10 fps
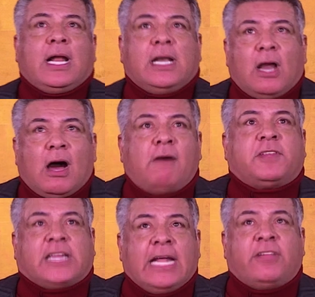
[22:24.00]
love
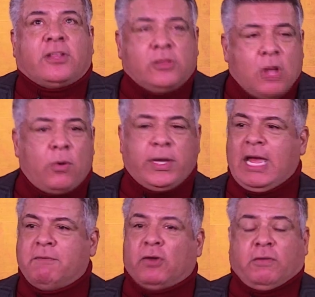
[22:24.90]
thinks no
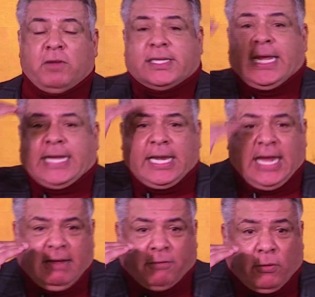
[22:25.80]
evil. So if you're thinking
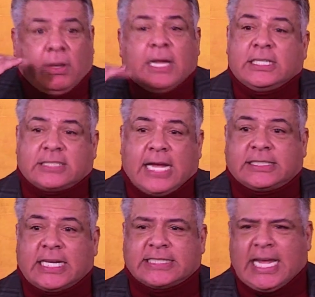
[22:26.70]
evil,
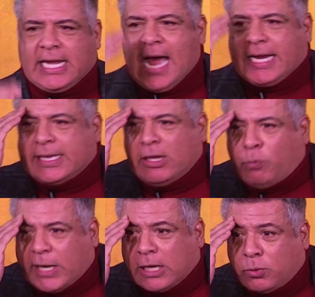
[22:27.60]
instead of saying, God, get these
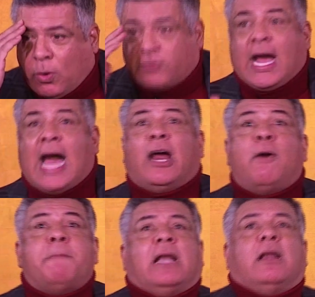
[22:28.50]
wicked thoughts. God, help
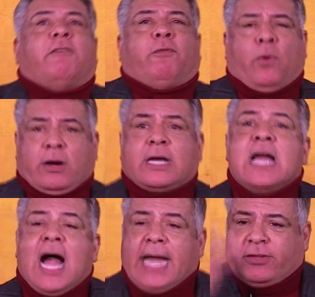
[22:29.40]
my love walk.
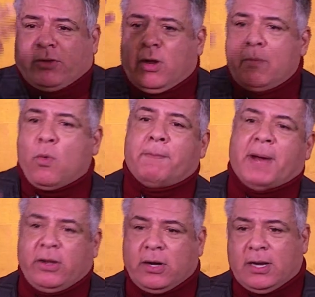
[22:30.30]
I need to learn more about
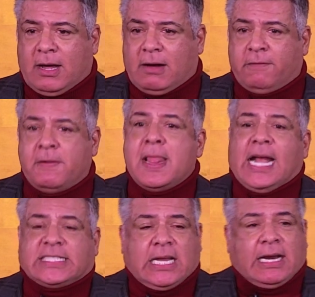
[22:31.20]
your love.
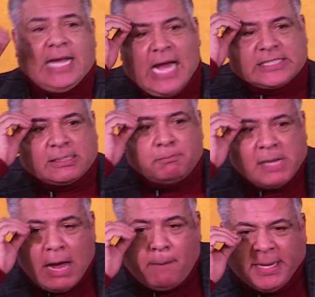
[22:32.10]
Instead of, God,
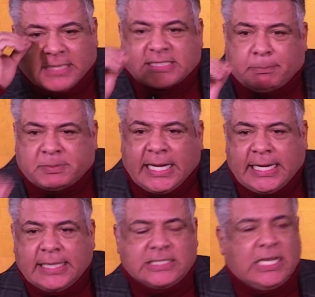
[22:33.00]
help me to stop thinking
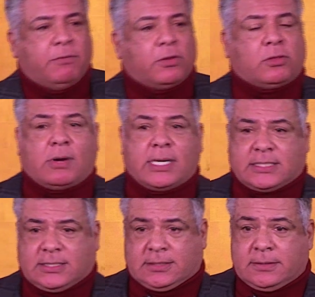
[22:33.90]
these evil thoughts.